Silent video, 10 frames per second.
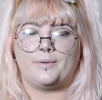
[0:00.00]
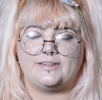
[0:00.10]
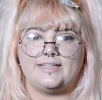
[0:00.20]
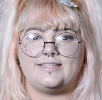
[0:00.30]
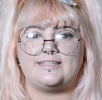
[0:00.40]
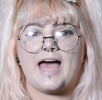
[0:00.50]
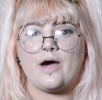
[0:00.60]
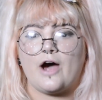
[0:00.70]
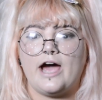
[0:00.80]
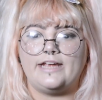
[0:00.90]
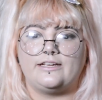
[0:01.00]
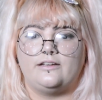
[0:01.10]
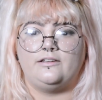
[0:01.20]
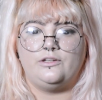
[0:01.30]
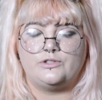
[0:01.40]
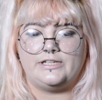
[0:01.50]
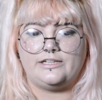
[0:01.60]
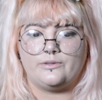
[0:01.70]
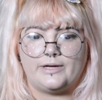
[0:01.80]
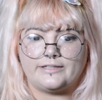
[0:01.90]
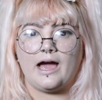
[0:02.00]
But this is how I usually do it.